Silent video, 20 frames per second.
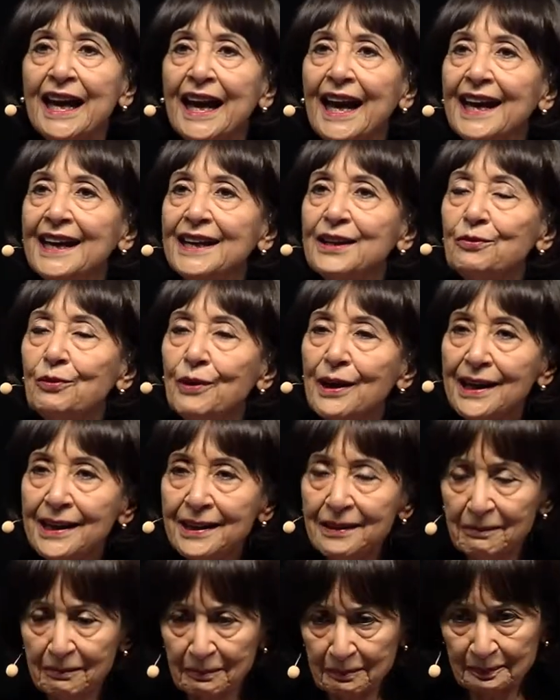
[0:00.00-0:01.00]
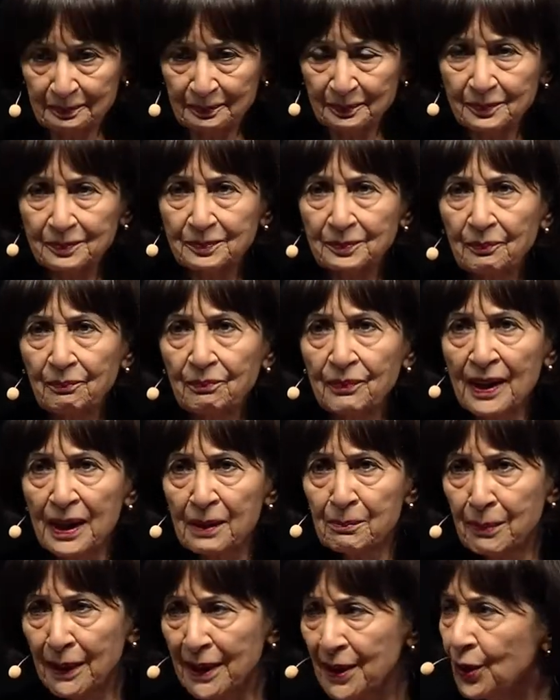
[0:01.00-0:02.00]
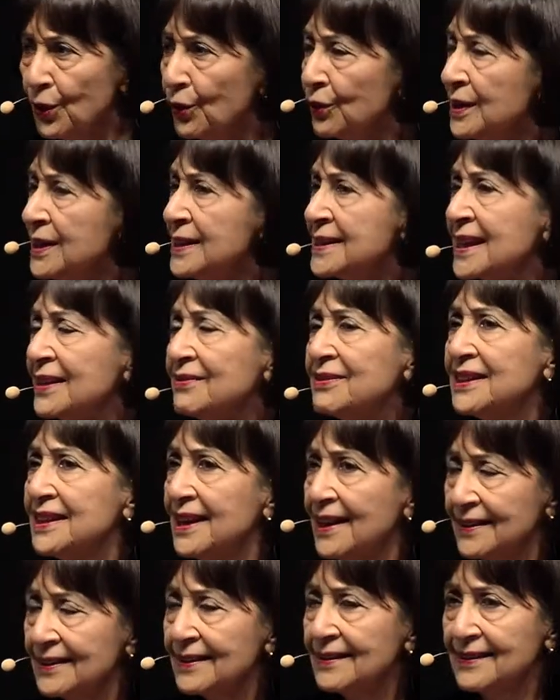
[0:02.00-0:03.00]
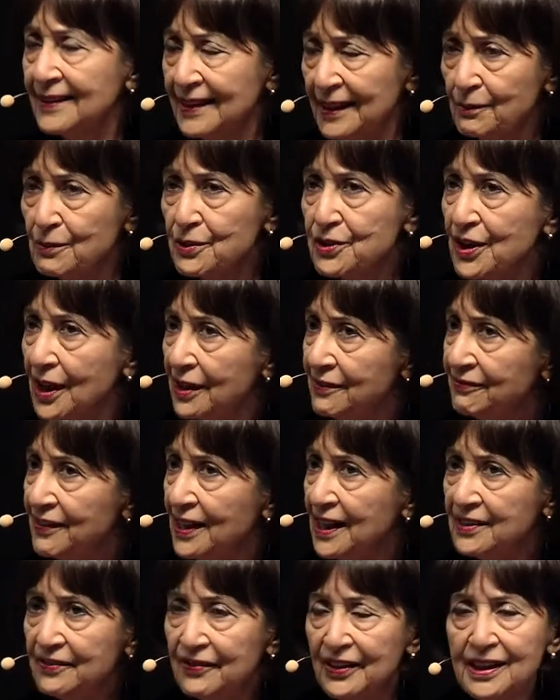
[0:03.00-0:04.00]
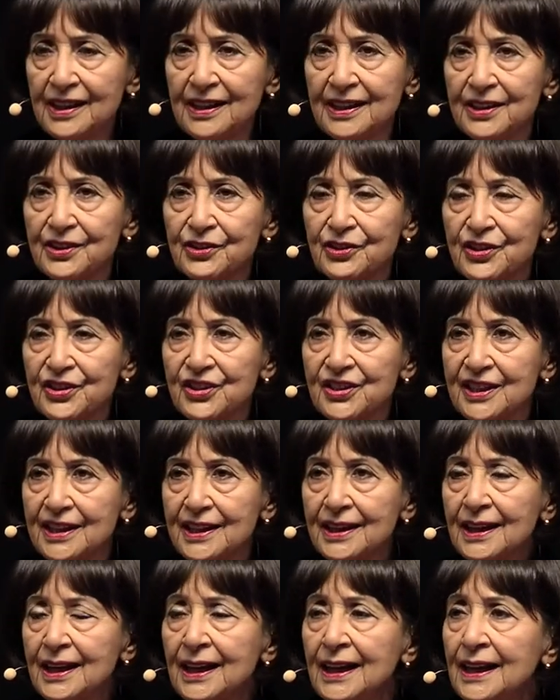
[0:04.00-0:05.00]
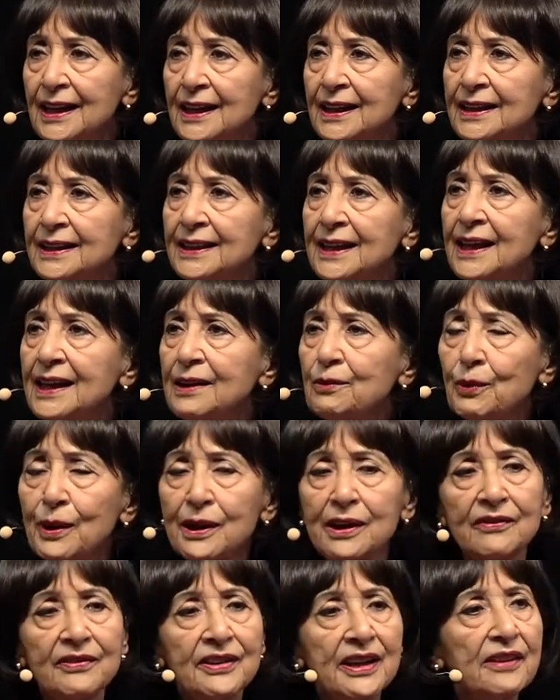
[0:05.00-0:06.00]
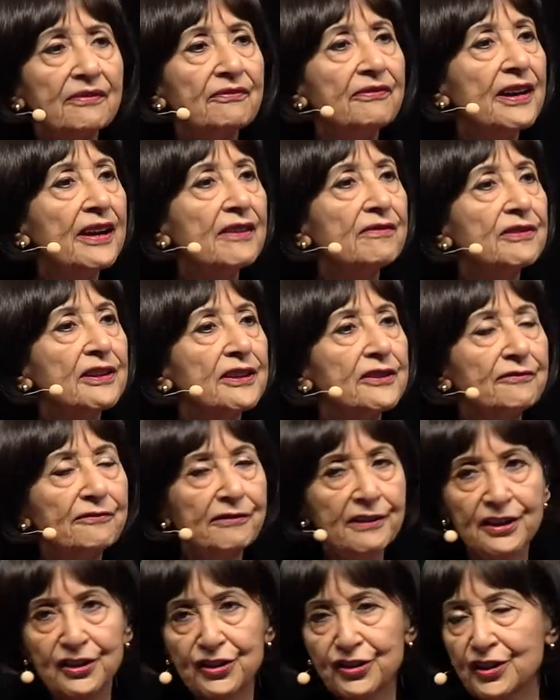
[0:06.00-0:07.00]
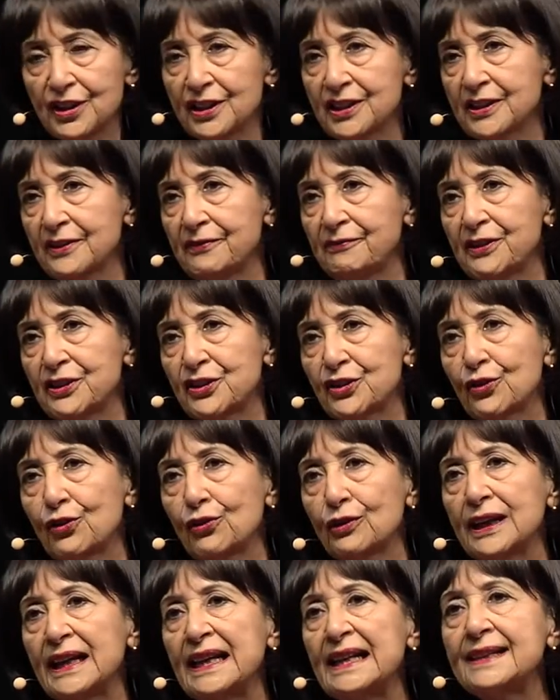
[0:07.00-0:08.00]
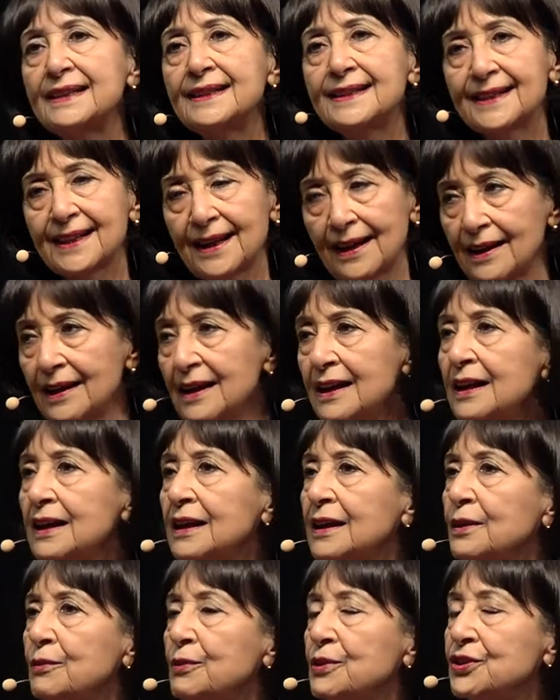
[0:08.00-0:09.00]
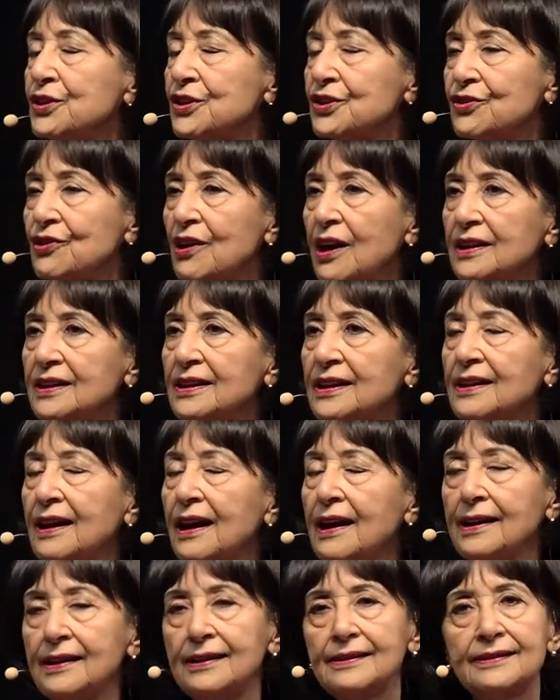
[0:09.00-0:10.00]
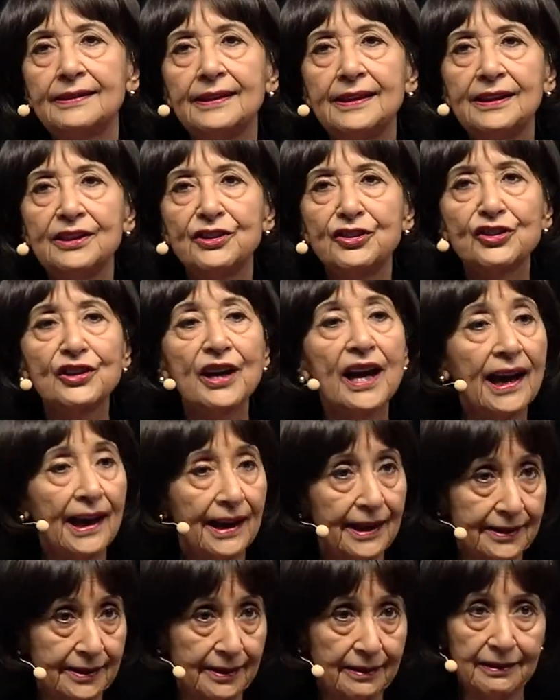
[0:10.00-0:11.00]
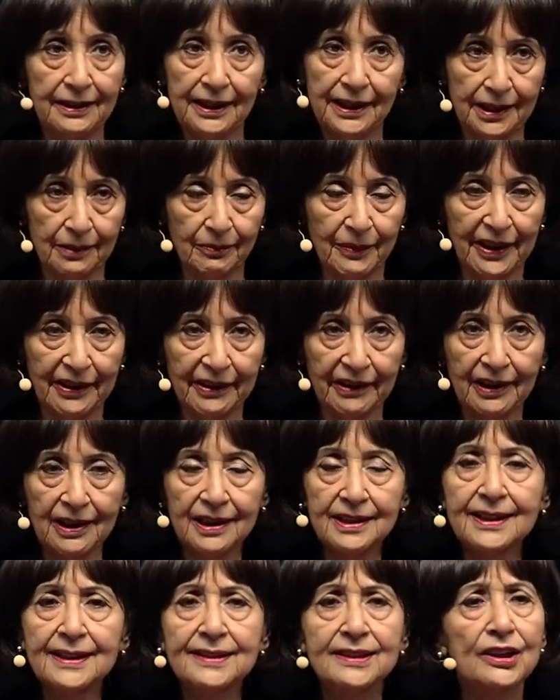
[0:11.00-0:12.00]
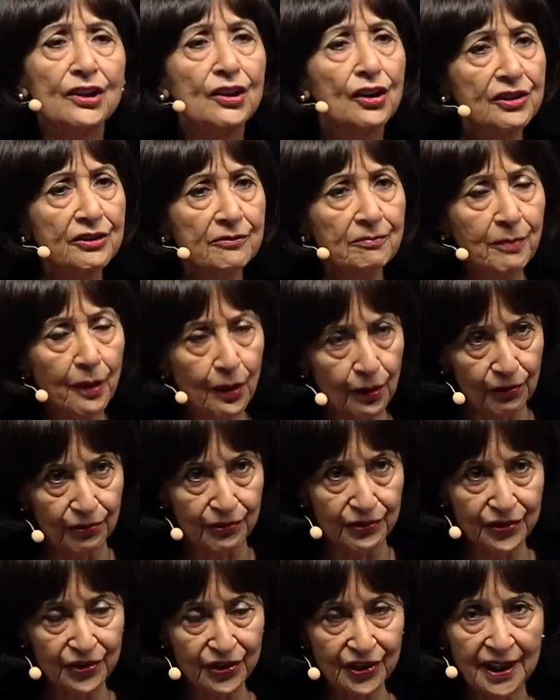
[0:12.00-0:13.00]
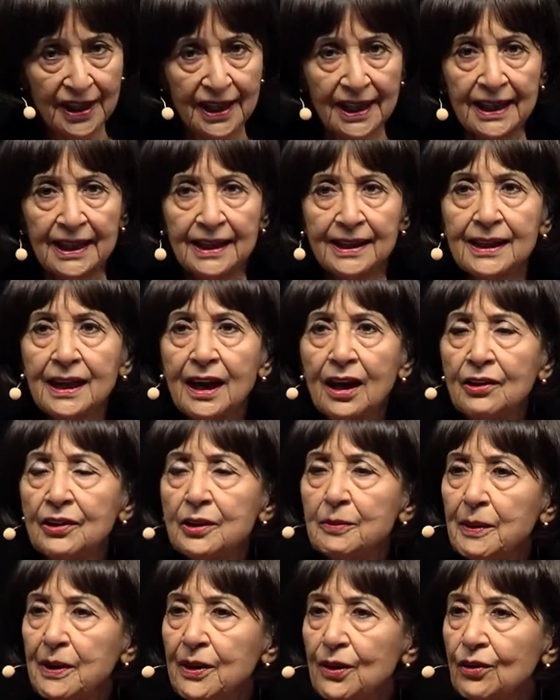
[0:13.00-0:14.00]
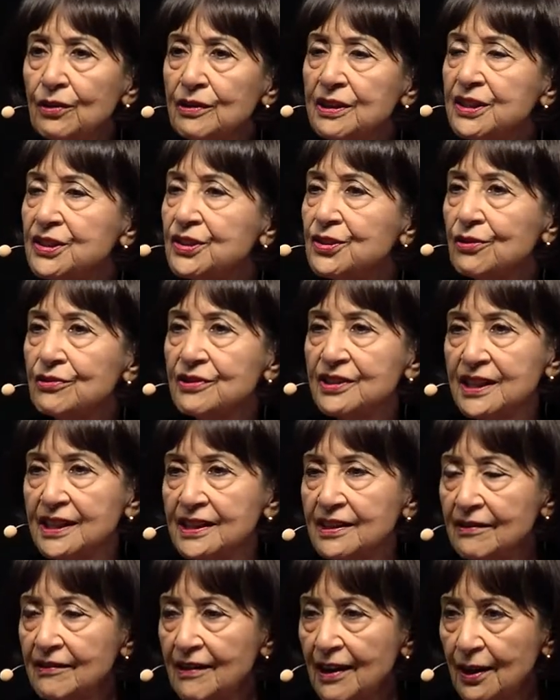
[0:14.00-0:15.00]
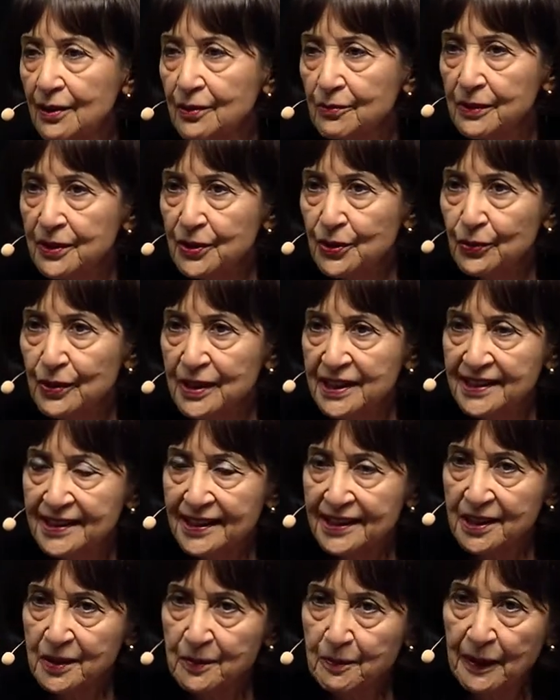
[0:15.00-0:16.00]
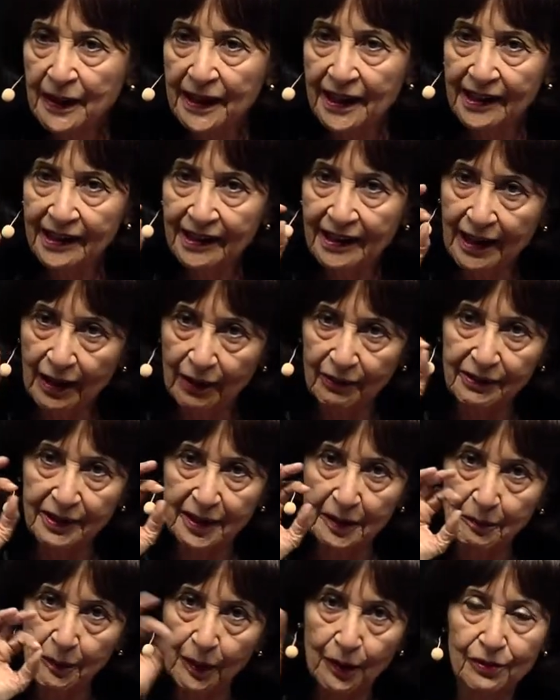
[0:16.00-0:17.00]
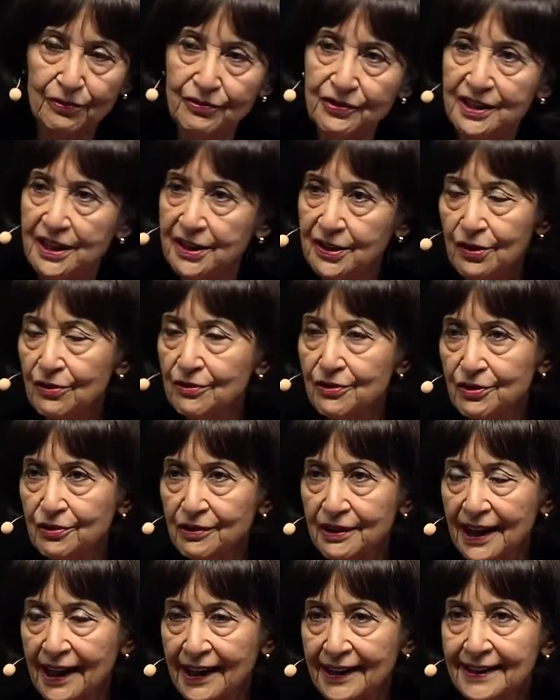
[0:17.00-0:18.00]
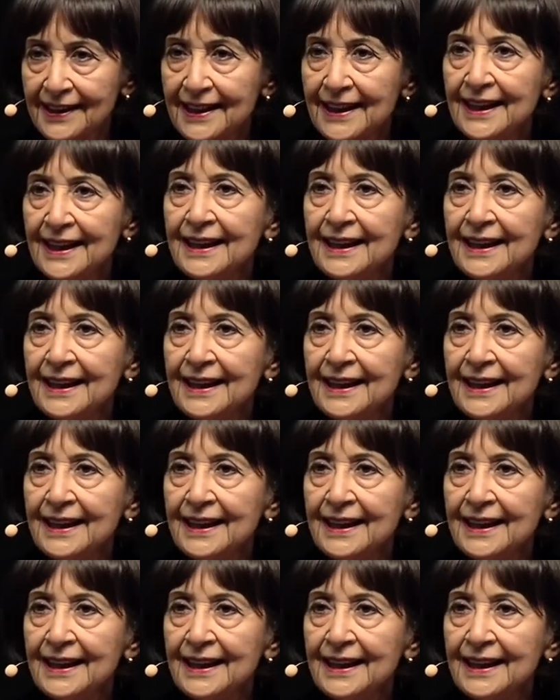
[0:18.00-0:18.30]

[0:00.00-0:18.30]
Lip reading: And when Bengalis have another thing, which I find very interesting, one of their favorite fish is a fish called hilsa, which is rather like the shad in America. It has a lot of bones. Now, the Bengalis don't sit around with tweezers picking out the bones. They don't do that.